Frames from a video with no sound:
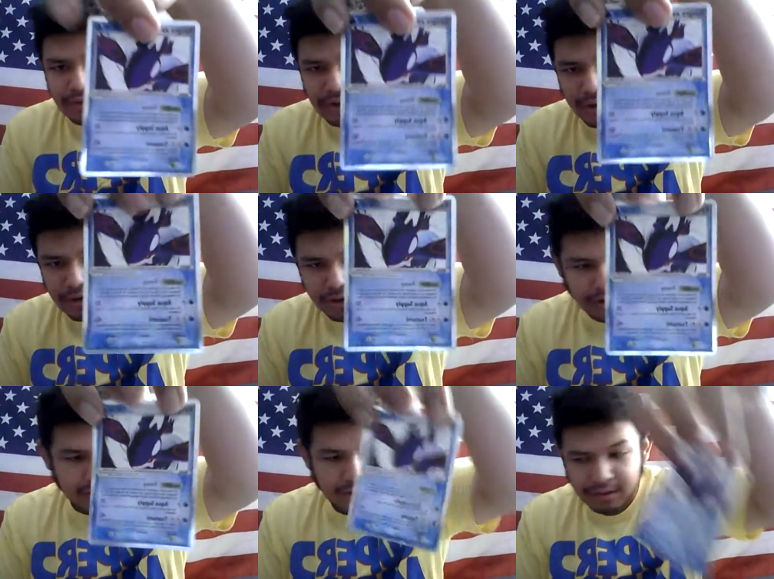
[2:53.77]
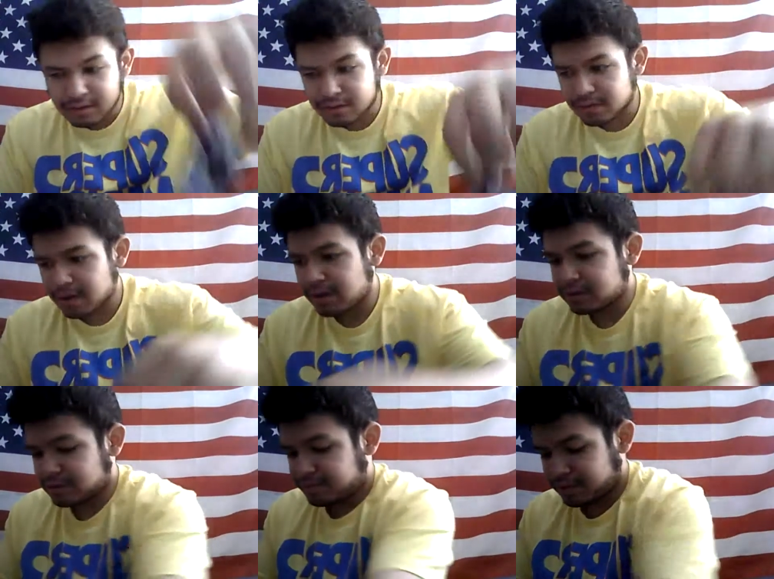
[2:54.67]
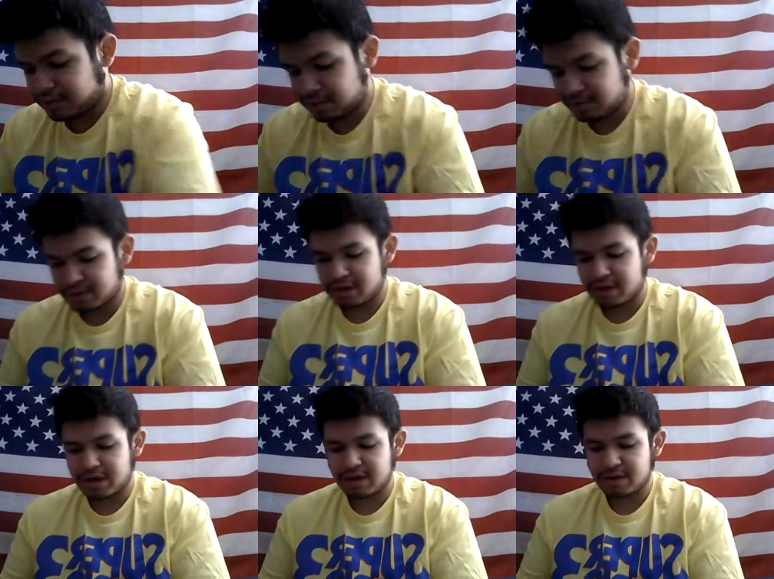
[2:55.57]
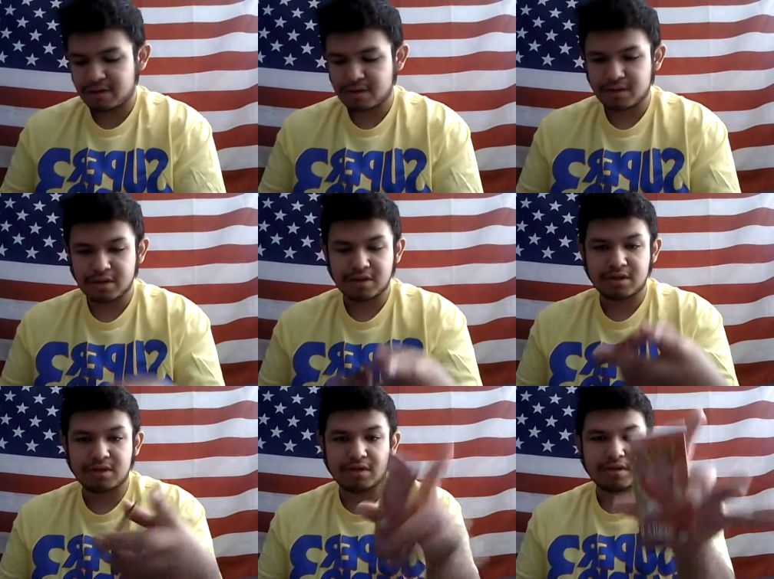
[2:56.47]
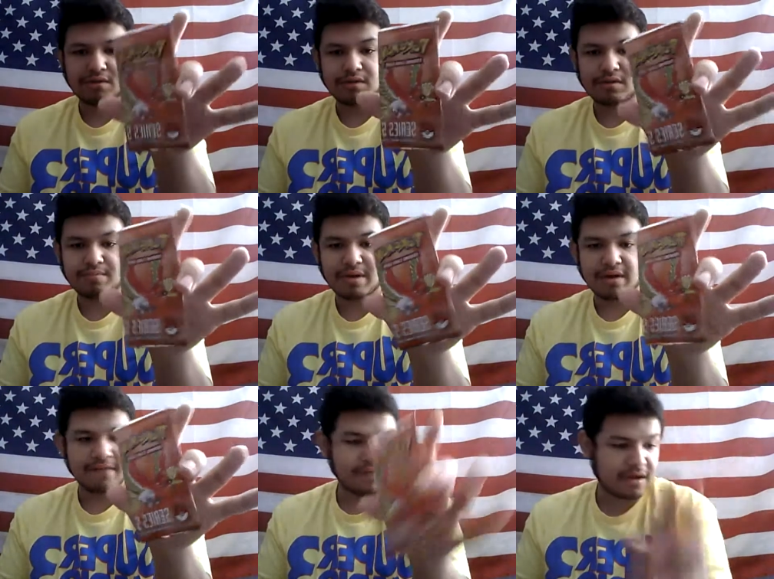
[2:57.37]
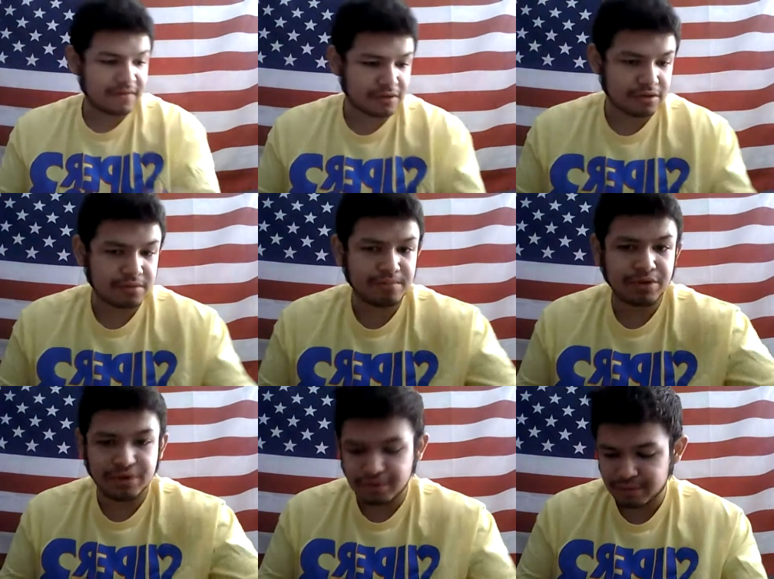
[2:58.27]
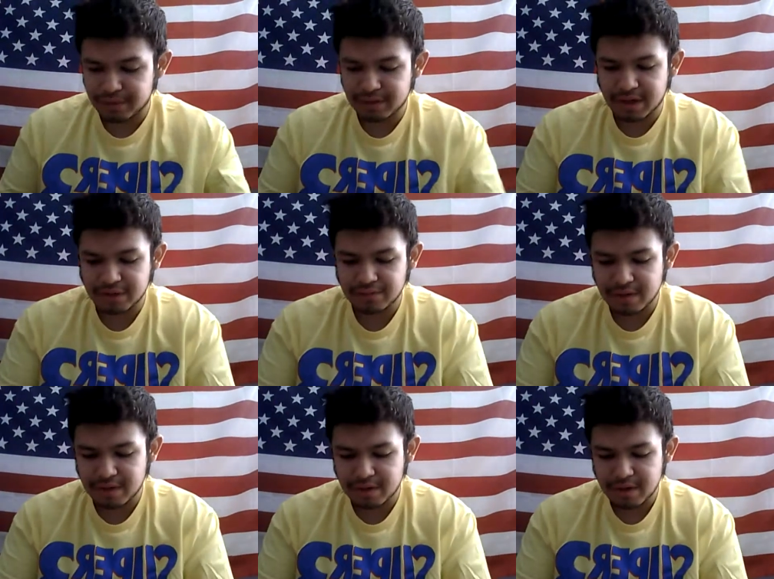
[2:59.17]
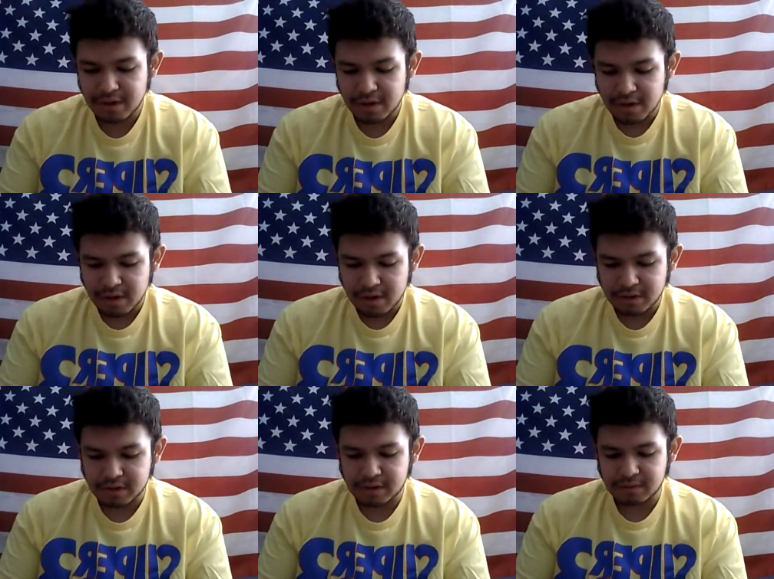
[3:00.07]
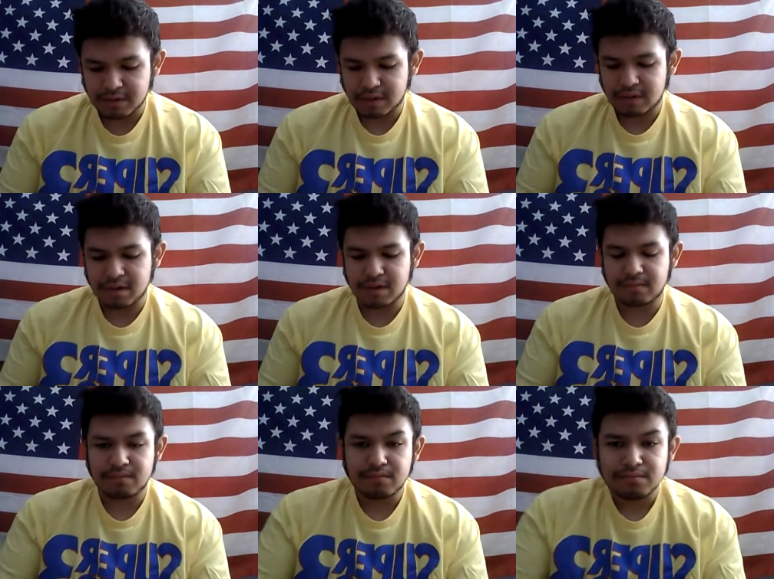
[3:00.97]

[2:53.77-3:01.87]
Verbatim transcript: Kyogre EX, okay, I'll just put you to a side. Series Pack 5, I'll just put you to a side as well. Let's see what I get.